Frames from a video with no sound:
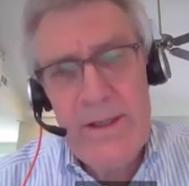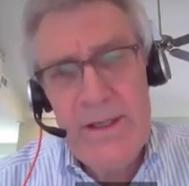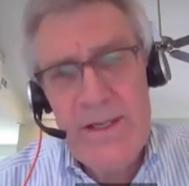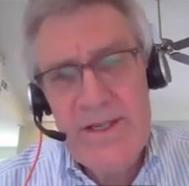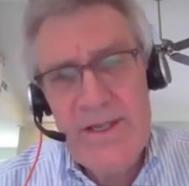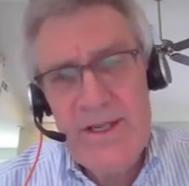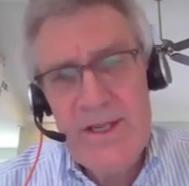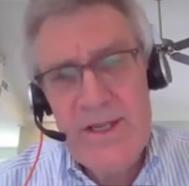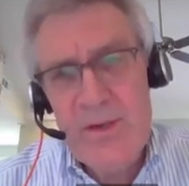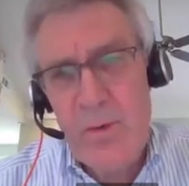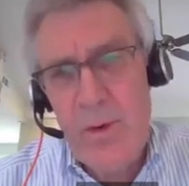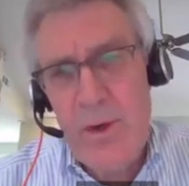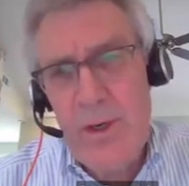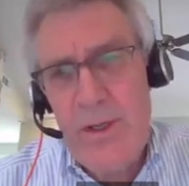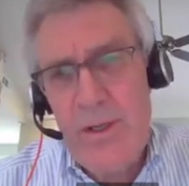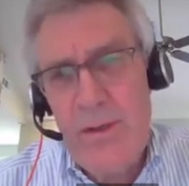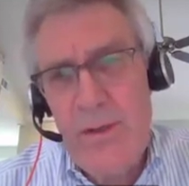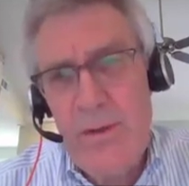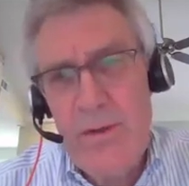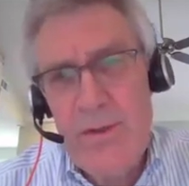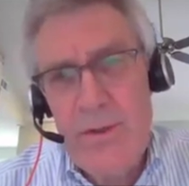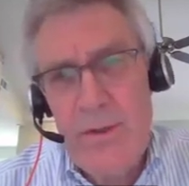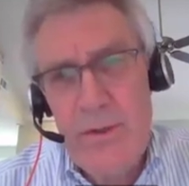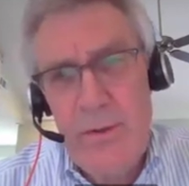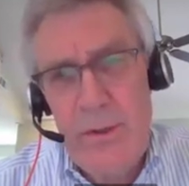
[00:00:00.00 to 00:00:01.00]
This is where
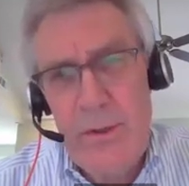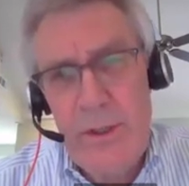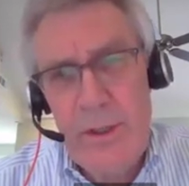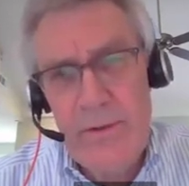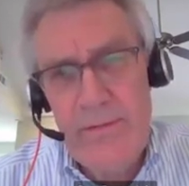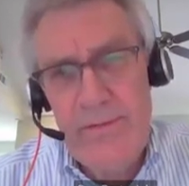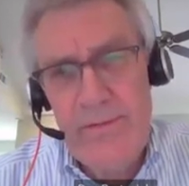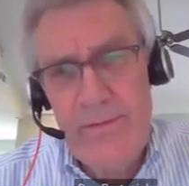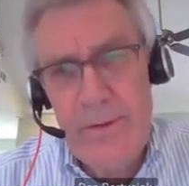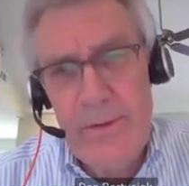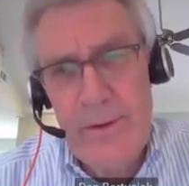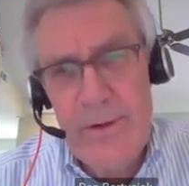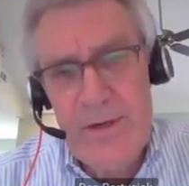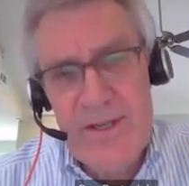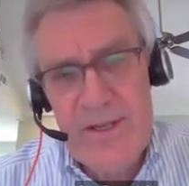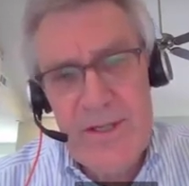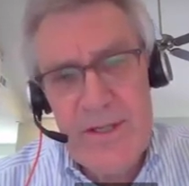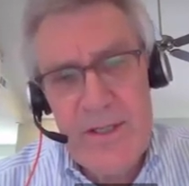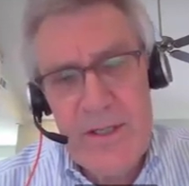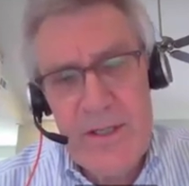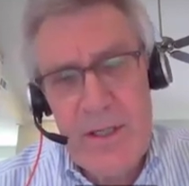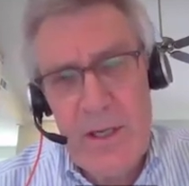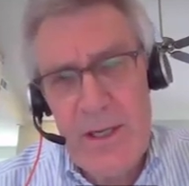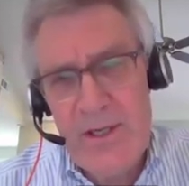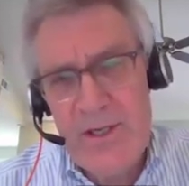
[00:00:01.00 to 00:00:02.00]
you do your
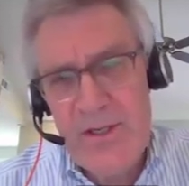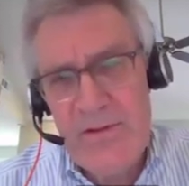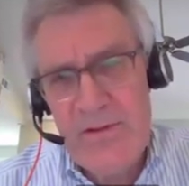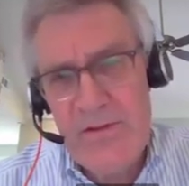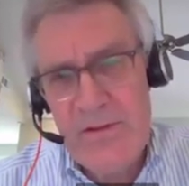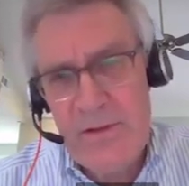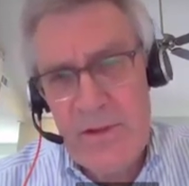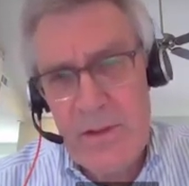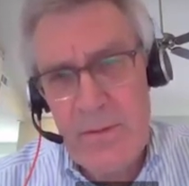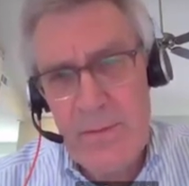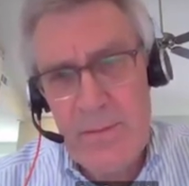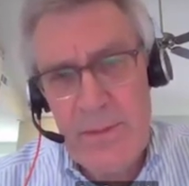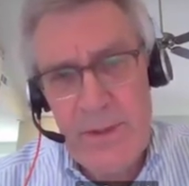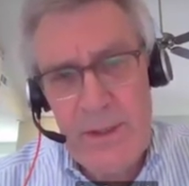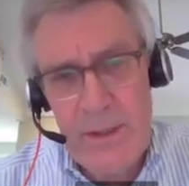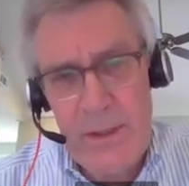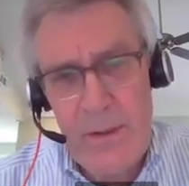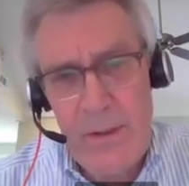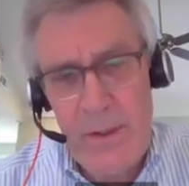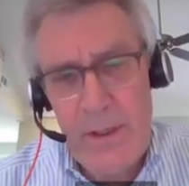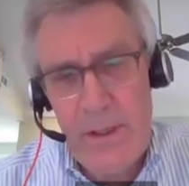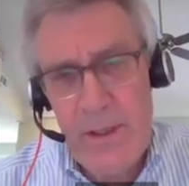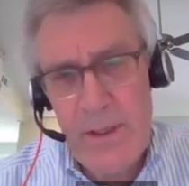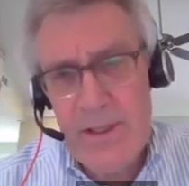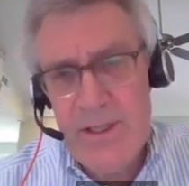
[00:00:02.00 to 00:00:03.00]
first touch of
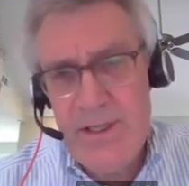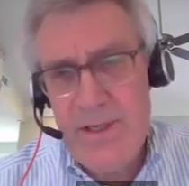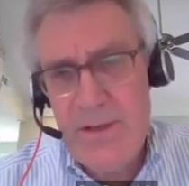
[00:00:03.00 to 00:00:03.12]
computing.